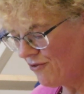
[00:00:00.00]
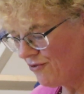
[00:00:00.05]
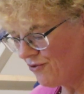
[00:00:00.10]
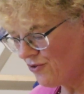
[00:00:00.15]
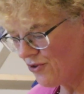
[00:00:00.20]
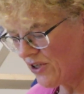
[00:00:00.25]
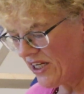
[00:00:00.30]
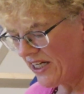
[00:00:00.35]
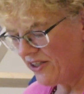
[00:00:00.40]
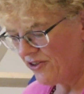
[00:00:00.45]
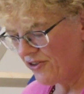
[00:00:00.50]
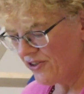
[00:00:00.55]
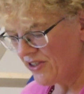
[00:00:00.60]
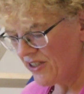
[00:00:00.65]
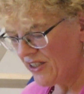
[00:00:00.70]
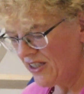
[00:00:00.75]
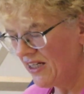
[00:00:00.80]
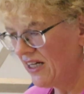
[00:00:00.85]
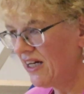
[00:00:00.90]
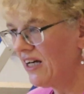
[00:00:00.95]
of
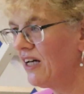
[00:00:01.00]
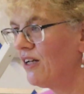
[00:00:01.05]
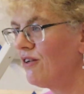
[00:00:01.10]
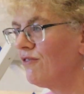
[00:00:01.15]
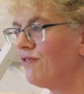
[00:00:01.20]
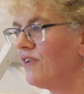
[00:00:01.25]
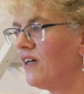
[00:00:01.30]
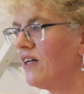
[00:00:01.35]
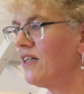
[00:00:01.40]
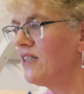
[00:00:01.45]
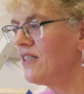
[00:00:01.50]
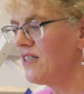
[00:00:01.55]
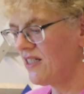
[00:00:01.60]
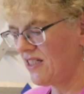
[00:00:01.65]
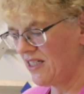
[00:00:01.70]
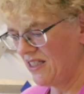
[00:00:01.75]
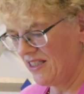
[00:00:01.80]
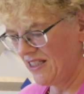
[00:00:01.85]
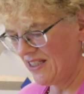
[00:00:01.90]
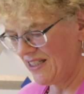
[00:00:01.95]
traders and of
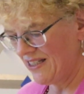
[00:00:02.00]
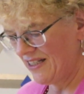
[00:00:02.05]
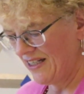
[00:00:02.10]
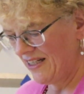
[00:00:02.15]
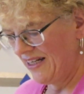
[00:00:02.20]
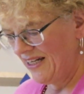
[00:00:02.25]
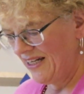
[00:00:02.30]
artisans,